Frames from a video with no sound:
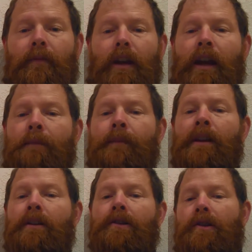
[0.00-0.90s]
Okay,
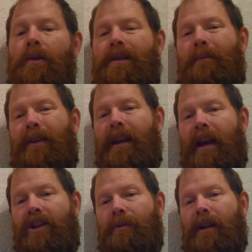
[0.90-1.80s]
so as the
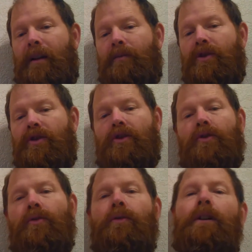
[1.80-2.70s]
pH becomes
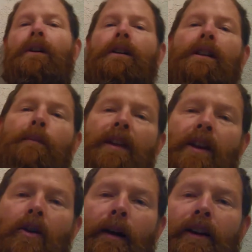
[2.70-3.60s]
2, the
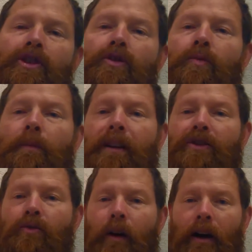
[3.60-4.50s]
pOH would be
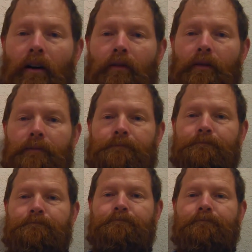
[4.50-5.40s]
12.
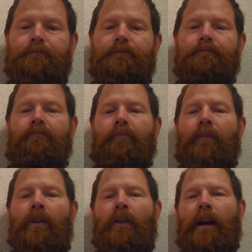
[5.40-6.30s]

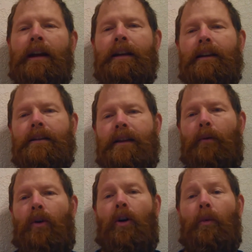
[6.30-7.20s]
Okay, because they
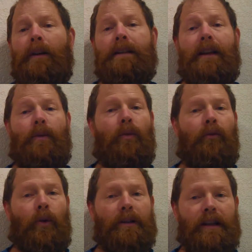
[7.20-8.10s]
will always equal
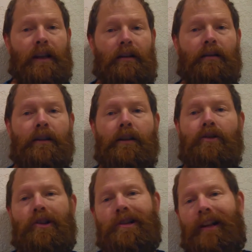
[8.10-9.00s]
14,
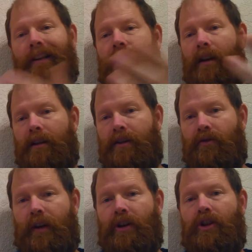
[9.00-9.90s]
just like the
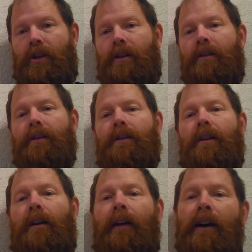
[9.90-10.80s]
concentration
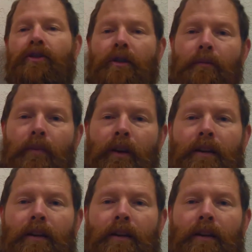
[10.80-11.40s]
of hydrogen